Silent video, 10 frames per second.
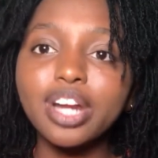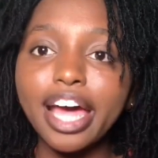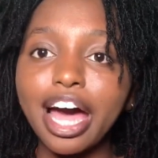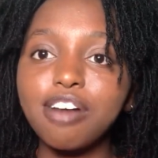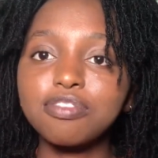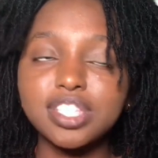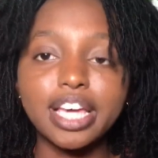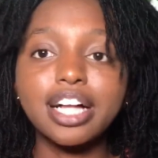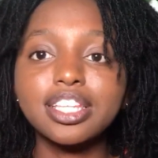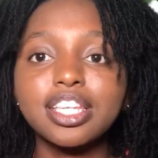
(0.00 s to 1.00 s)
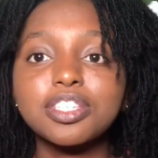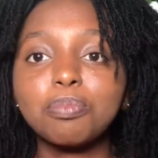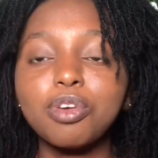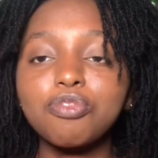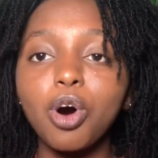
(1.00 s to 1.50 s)
I have styled this
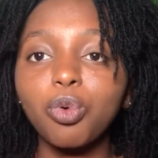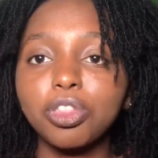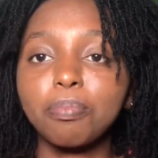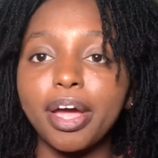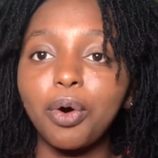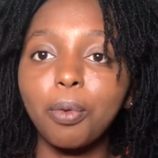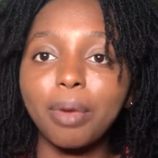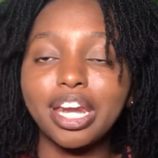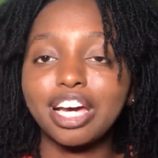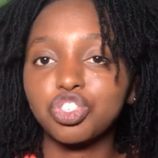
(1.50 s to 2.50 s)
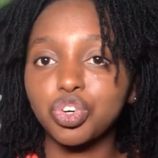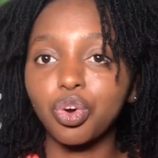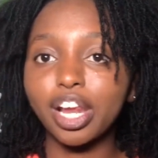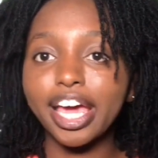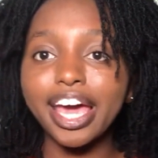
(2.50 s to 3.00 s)
before with my open natural
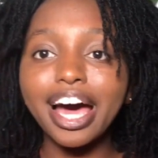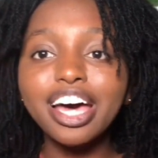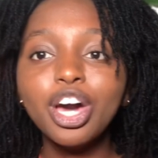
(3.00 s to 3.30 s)
hair,